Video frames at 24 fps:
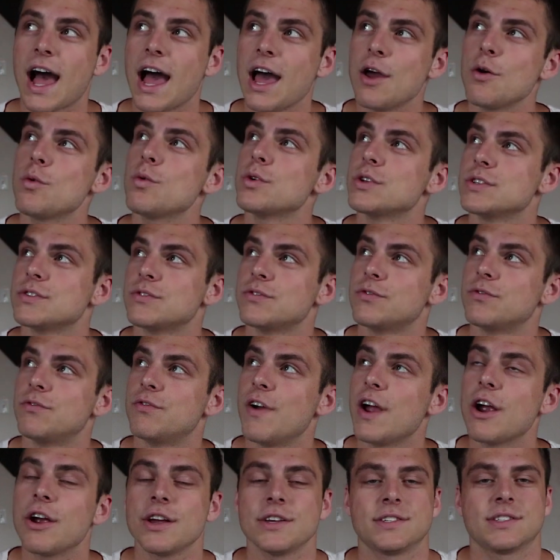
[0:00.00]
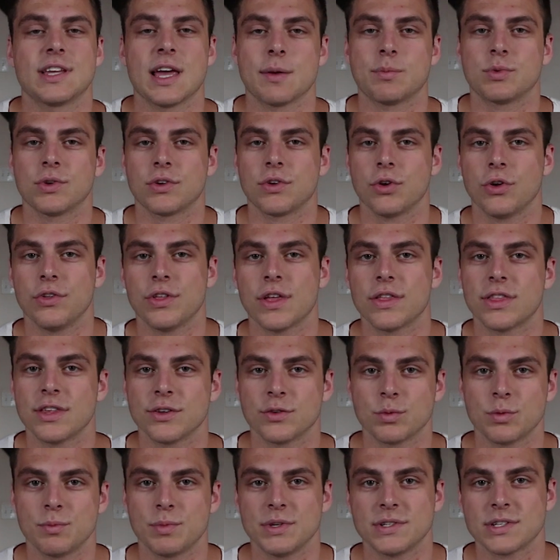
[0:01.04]
I was very skeptical that
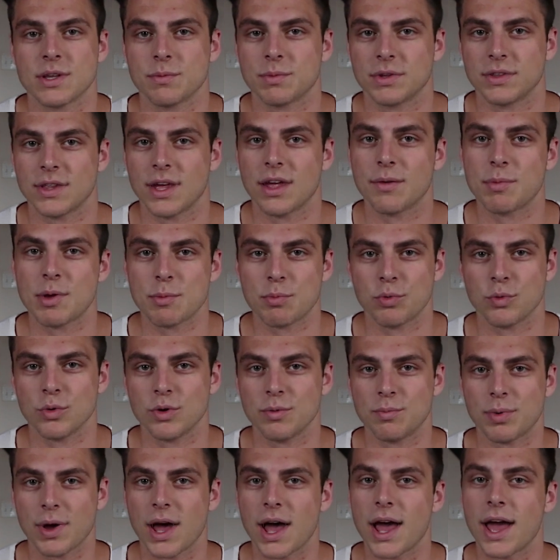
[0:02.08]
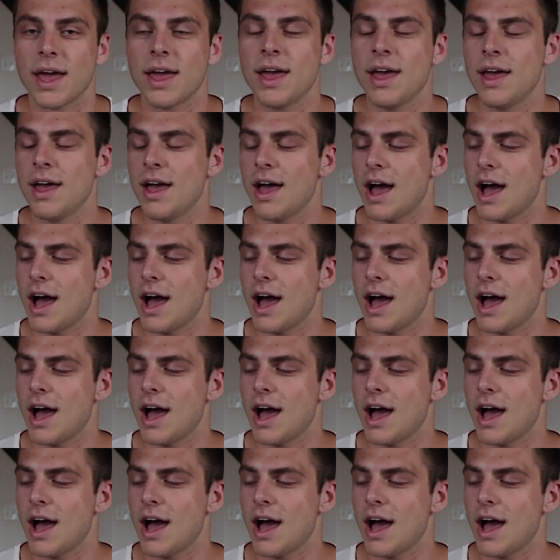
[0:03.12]
this would be something that people would buy.